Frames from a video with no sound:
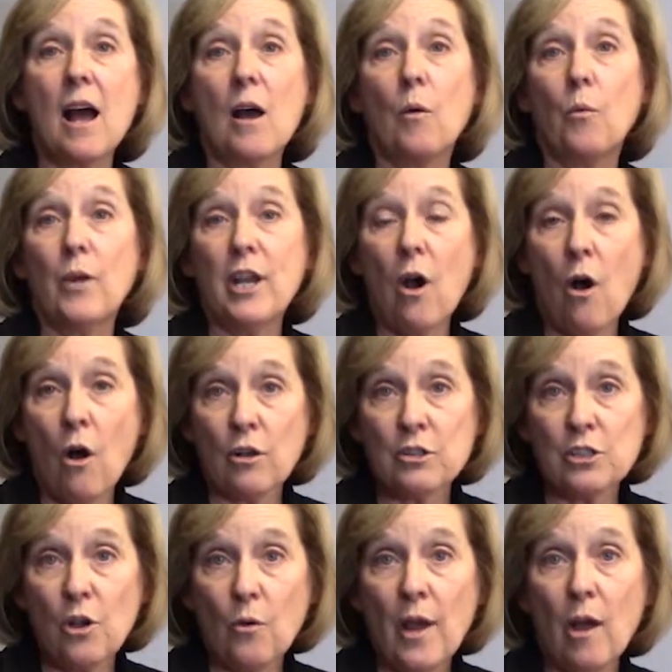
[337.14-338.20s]
We
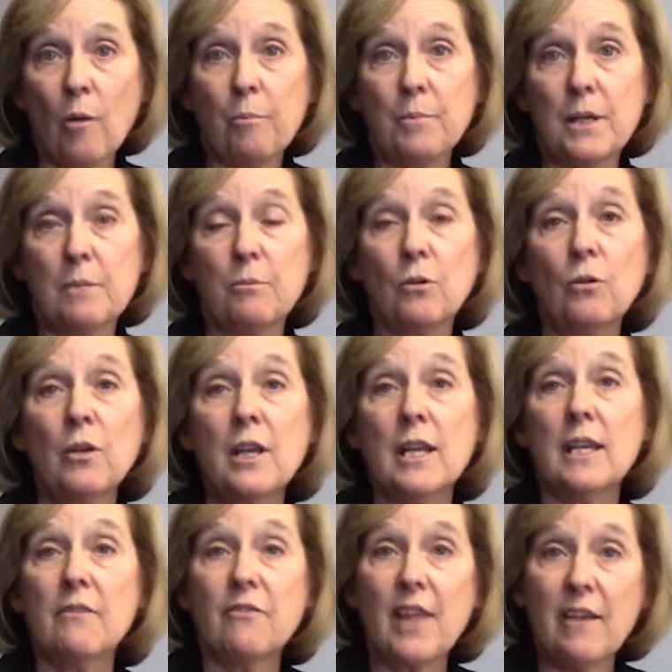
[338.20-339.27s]
also help people,
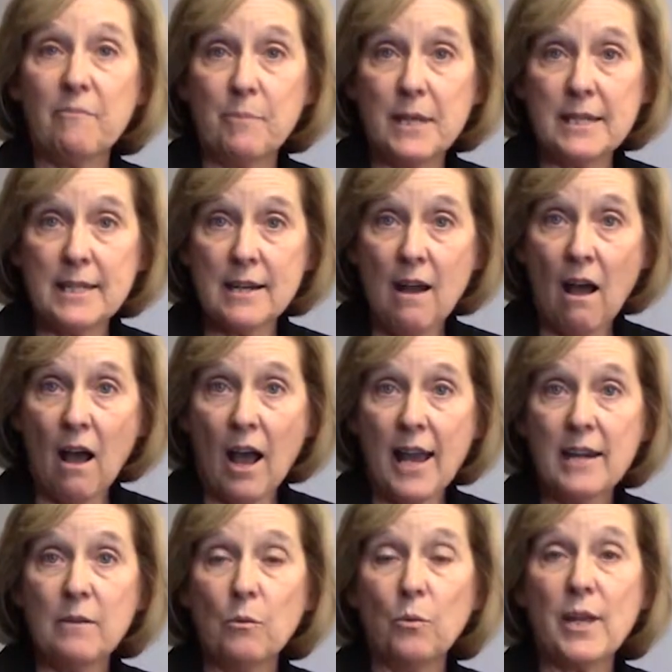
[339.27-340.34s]
if they've been
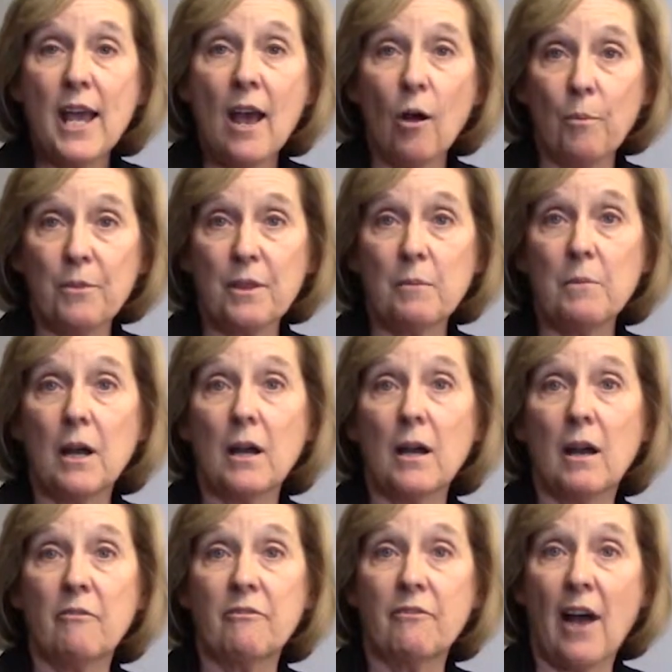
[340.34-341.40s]
denied, we help them
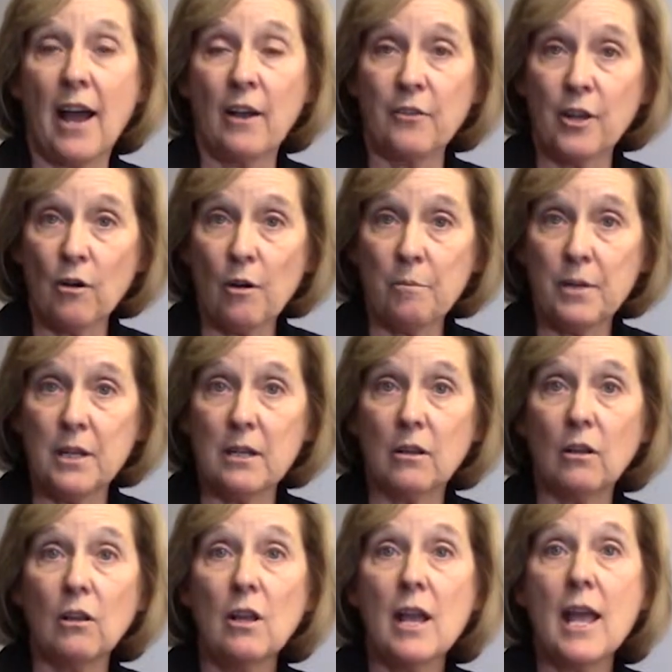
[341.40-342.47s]
file their
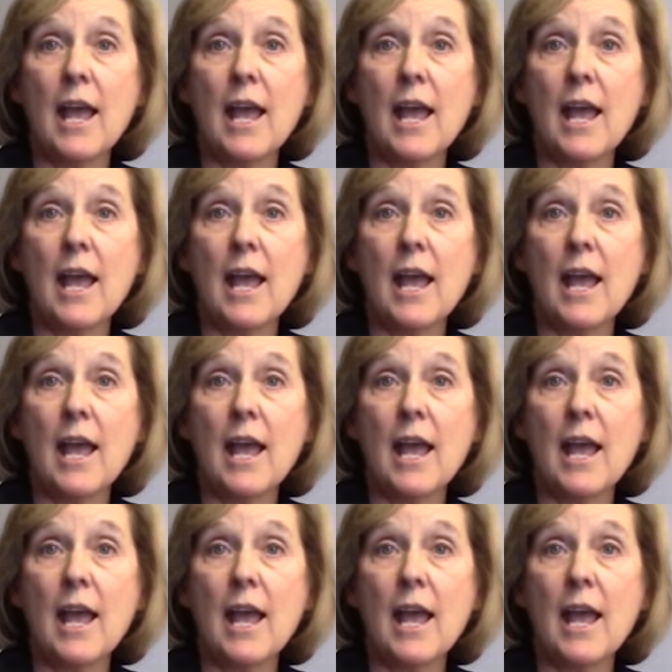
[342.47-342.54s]
appeal,